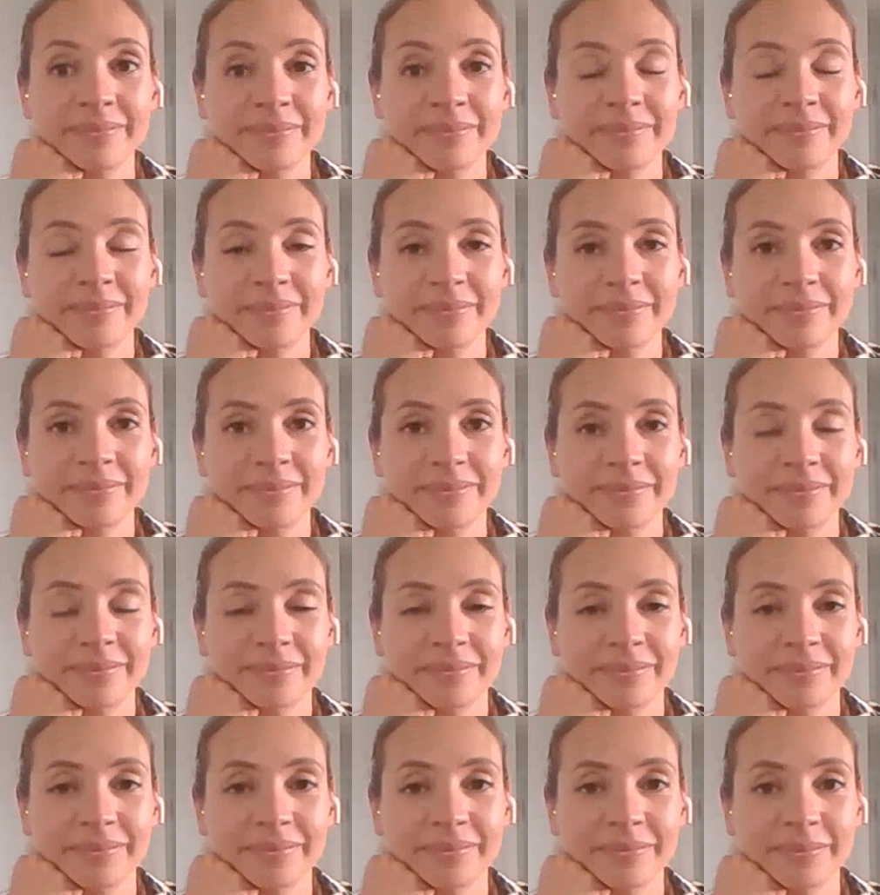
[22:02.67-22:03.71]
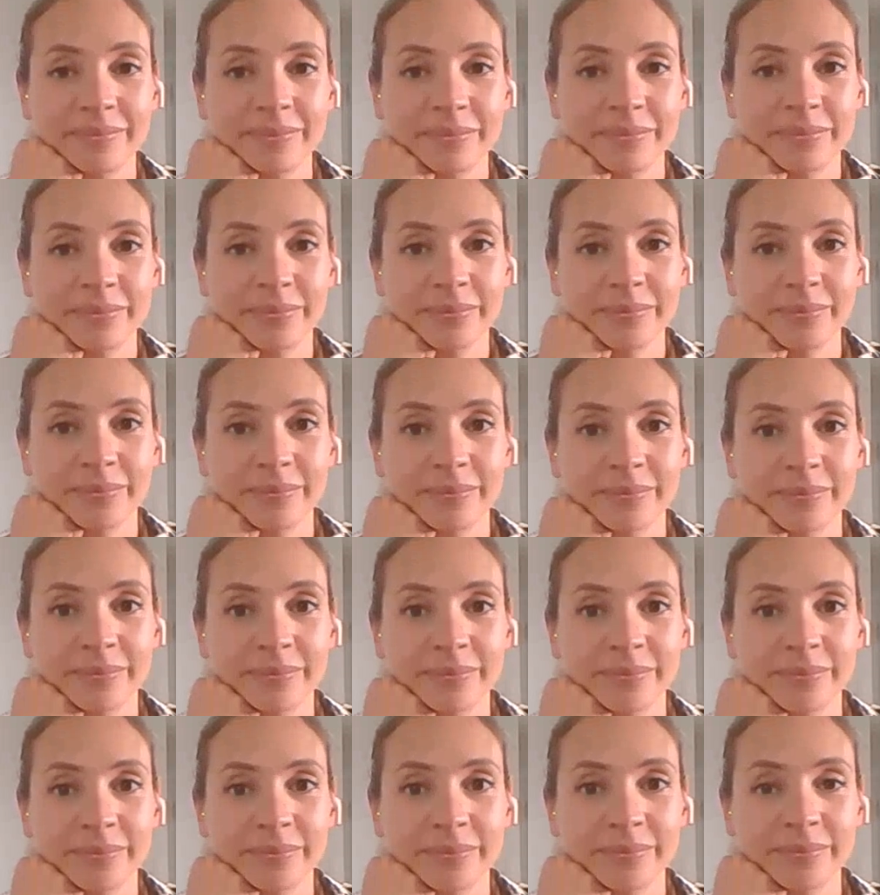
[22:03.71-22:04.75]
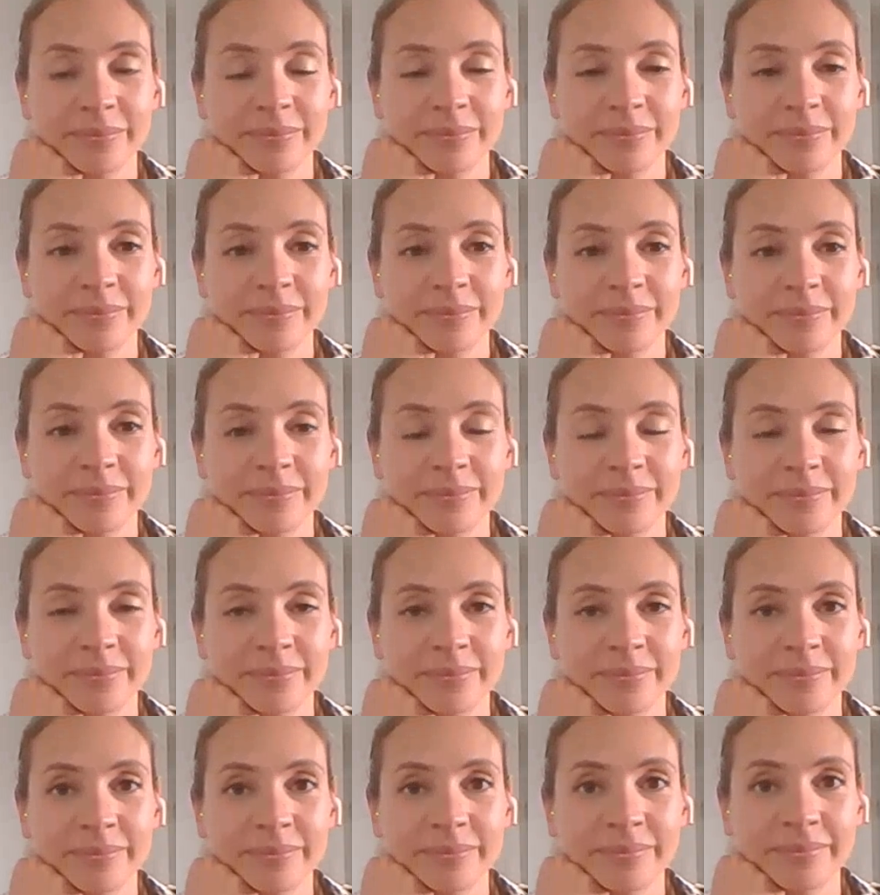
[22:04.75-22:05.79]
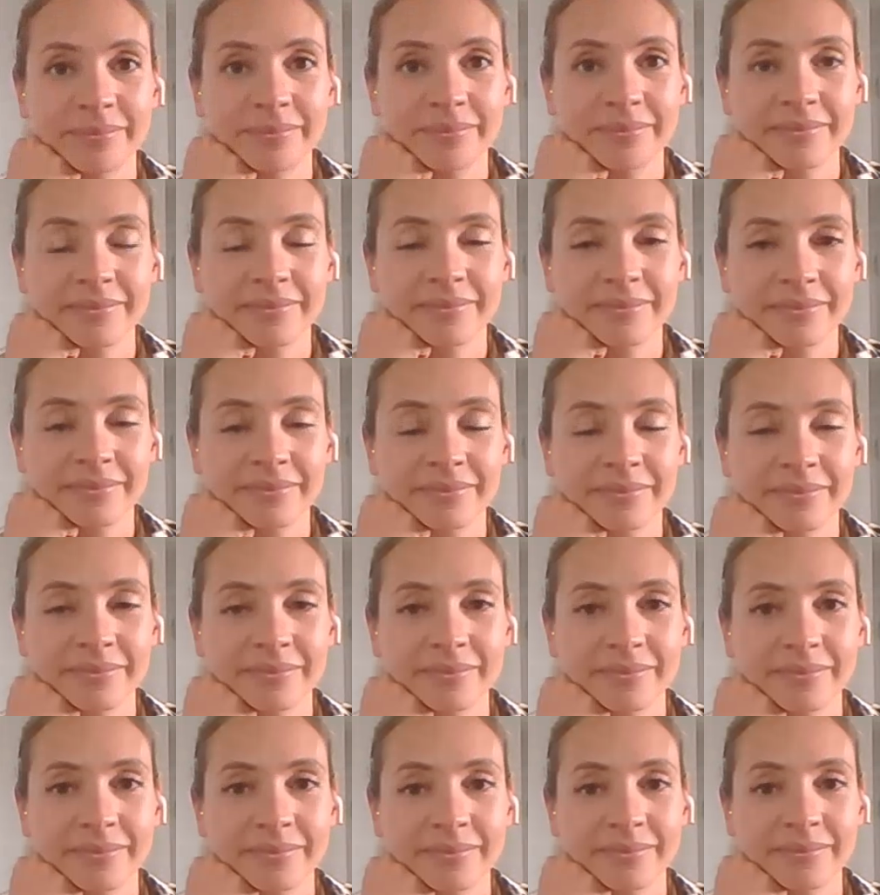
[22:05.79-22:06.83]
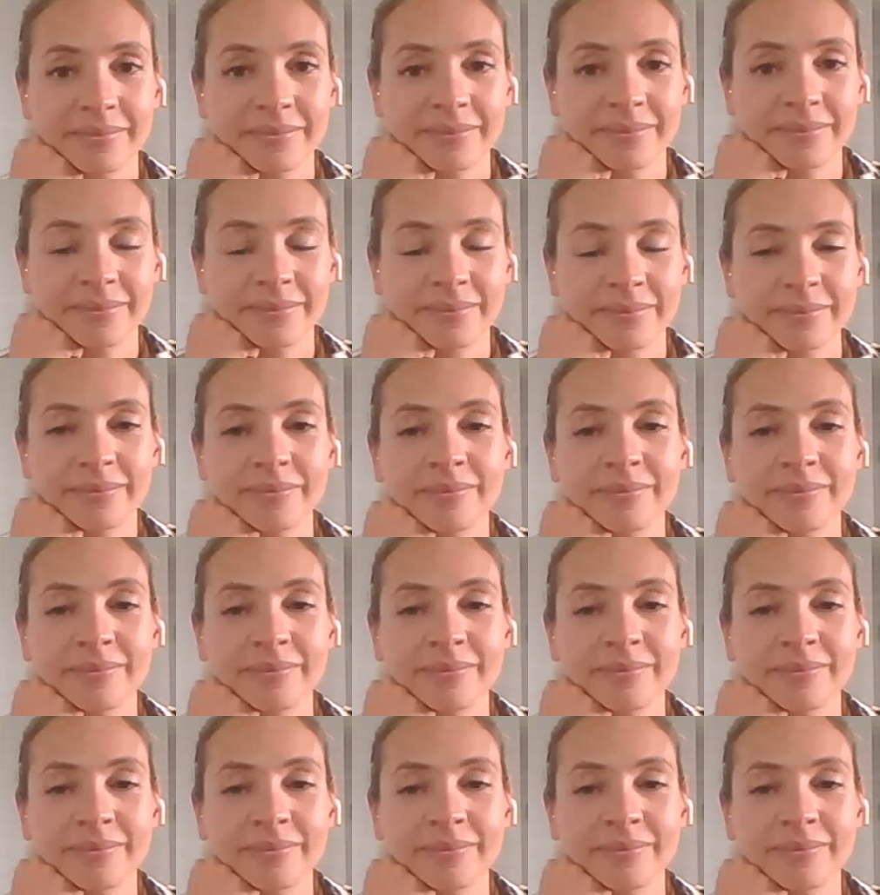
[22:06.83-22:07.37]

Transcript: This person isn't speaking.